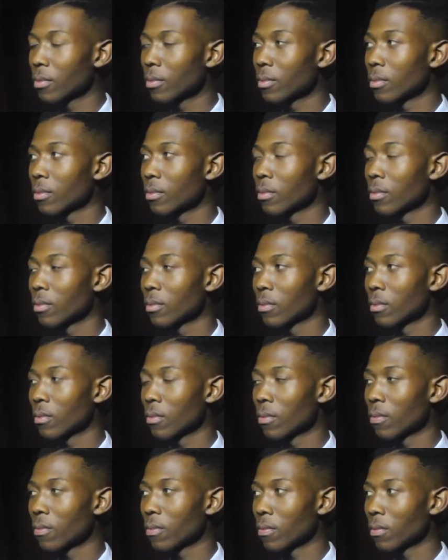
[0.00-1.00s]

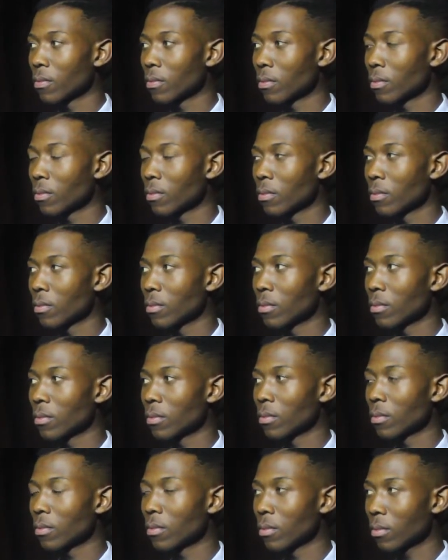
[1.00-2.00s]

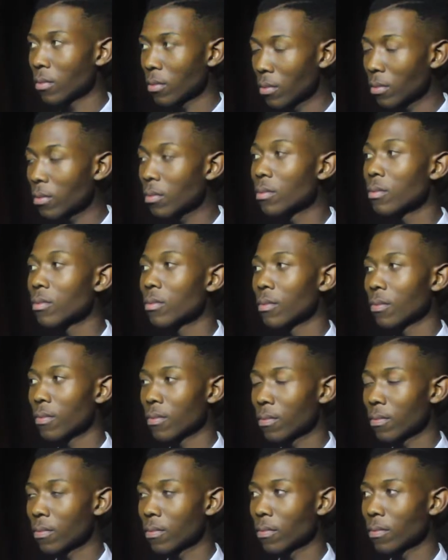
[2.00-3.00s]

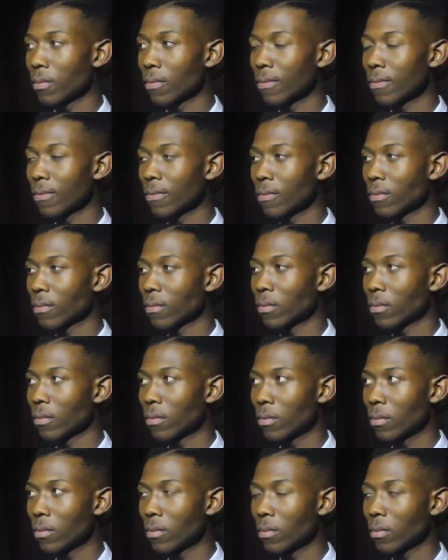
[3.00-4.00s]

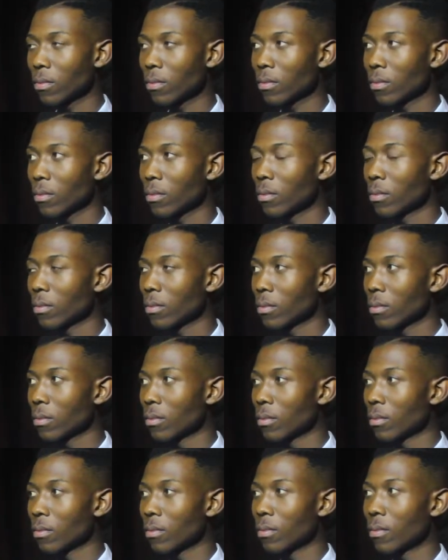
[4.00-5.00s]

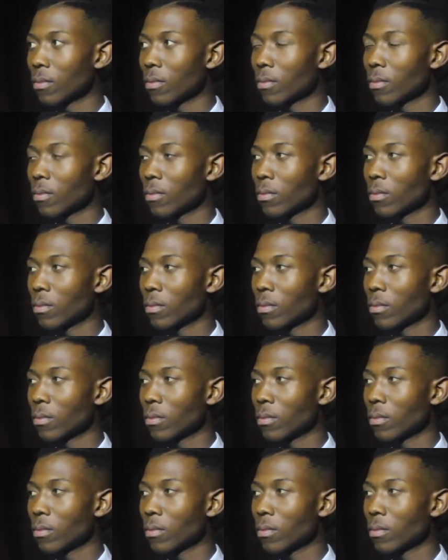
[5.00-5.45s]
The person shown says nothing.